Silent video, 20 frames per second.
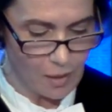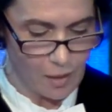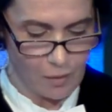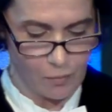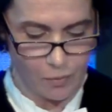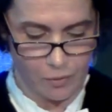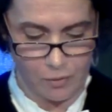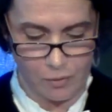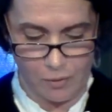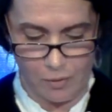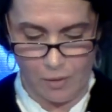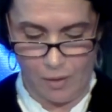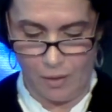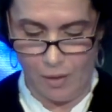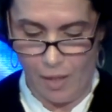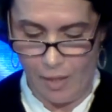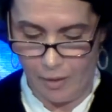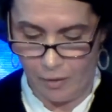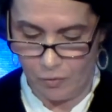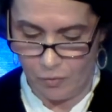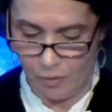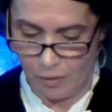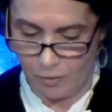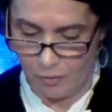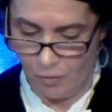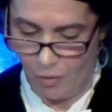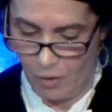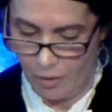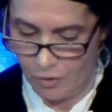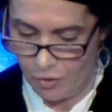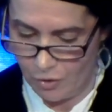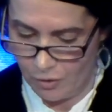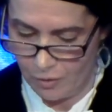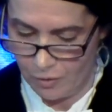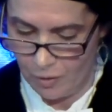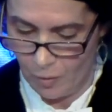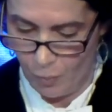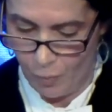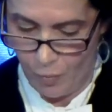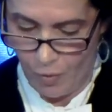I would like to acknowledge the
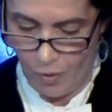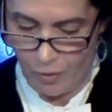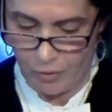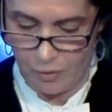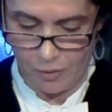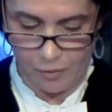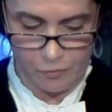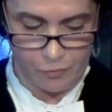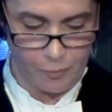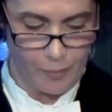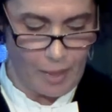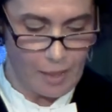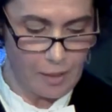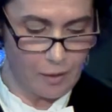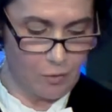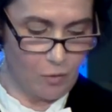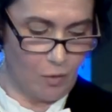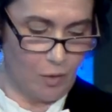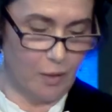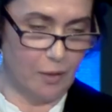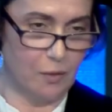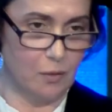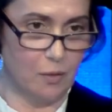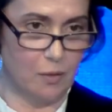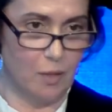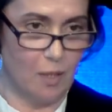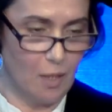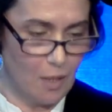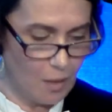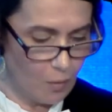support of many colleagues